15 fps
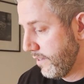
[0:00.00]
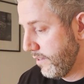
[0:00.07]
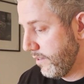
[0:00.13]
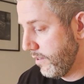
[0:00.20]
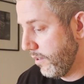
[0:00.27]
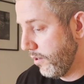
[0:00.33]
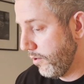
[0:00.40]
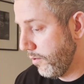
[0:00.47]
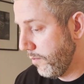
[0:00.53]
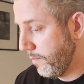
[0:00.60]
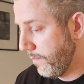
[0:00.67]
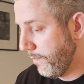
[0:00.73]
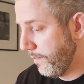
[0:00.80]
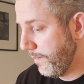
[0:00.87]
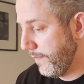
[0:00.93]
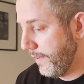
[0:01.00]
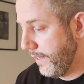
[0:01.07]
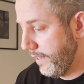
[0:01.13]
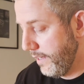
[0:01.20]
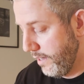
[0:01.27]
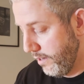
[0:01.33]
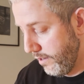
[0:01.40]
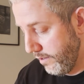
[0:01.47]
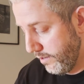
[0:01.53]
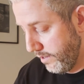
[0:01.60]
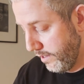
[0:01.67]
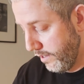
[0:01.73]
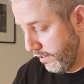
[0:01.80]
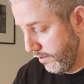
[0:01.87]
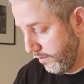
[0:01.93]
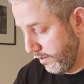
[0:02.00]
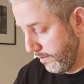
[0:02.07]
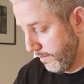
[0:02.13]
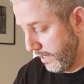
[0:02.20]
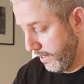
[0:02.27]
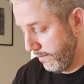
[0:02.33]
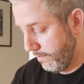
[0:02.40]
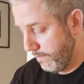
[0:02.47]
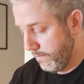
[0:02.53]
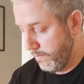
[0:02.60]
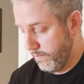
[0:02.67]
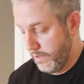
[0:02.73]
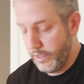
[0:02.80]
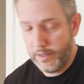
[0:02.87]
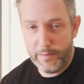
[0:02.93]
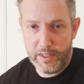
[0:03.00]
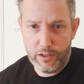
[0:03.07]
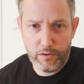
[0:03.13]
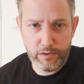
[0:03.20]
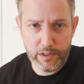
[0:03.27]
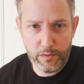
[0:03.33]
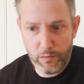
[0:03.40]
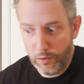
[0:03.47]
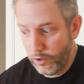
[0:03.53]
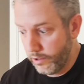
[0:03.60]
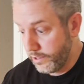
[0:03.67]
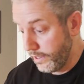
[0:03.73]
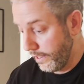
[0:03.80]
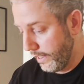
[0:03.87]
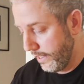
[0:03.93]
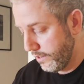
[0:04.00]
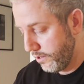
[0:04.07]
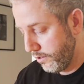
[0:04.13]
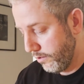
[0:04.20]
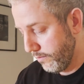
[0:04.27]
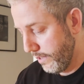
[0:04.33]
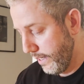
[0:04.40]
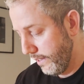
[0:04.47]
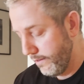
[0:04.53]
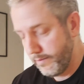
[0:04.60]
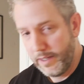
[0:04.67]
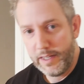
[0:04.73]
So here you see they're gonna be using words against you, right?